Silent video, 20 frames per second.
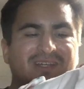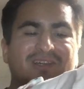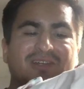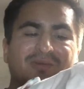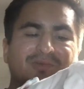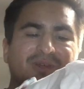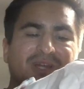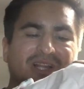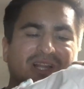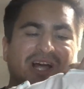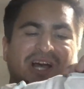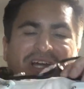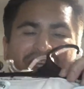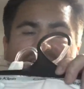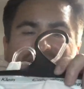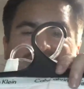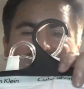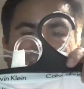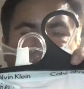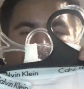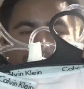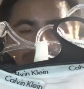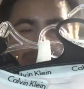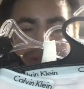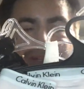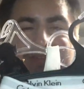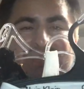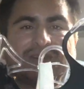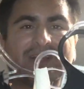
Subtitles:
It'll be a lot easier, but if